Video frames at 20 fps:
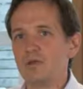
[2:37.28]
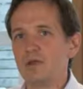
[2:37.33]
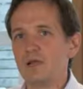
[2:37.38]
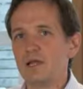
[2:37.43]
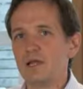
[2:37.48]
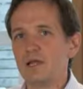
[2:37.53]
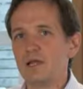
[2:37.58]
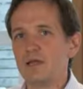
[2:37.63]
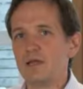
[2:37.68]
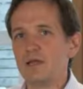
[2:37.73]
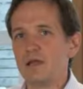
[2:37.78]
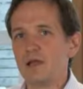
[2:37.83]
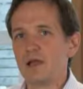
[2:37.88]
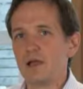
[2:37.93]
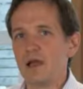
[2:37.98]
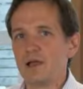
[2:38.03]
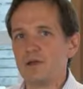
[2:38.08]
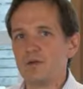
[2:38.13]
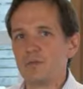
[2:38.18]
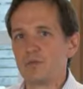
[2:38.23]
really
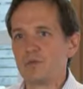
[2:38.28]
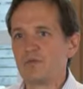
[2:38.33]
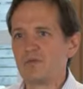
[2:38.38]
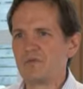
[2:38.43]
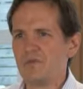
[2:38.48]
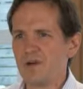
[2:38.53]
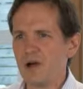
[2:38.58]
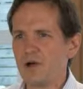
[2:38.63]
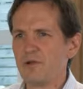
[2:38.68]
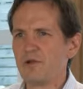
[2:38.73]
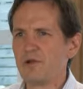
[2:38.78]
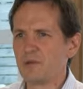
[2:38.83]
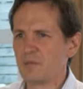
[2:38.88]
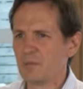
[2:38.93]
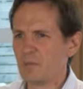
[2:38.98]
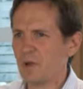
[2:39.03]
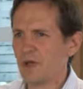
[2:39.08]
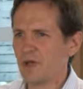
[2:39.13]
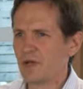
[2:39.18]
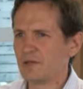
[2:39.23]
had a profound
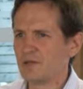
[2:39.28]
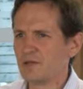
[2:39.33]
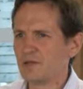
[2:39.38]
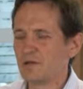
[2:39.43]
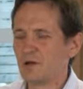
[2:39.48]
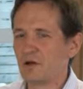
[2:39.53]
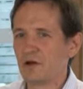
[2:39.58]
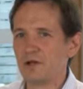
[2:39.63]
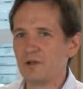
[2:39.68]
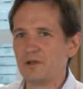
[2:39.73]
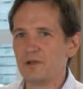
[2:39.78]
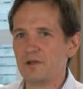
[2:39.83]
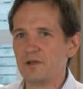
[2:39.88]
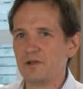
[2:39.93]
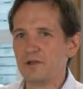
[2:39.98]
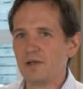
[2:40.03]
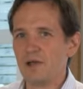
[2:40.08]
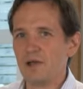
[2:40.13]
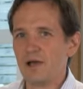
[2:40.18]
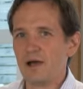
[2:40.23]
impact
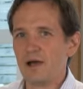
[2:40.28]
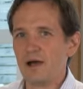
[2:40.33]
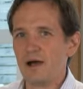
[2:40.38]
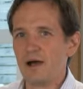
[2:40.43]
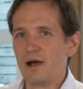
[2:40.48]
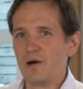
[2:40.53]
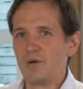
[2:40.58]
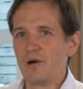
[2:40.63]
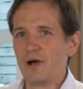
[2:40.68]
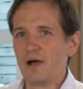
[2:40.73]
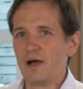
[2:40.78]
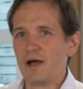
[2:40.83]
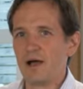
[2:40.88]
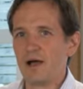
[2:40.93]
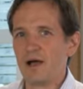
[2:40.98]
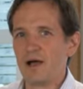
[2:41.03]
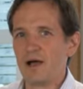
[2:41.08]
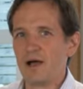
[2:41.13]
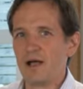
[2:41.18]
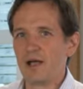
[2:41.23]
on how
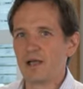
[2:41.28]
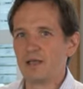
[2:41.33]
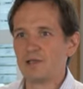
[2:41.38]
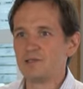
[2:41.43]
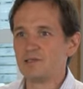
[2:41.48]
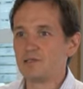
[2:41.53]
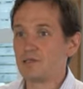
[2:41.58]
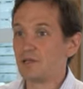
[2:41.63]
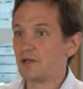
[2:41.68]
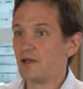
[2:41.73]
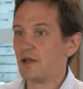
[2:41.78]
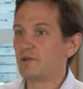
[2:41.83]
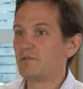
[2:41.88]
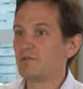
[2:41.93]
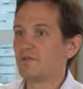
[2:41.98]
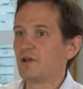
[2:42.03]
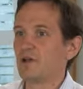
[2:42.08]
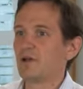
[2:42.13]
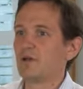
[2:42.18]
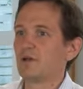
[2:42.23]
I see
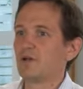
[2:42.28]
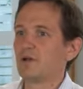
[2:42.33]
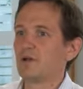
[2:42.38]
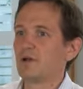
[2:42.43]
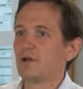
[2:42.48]
life now.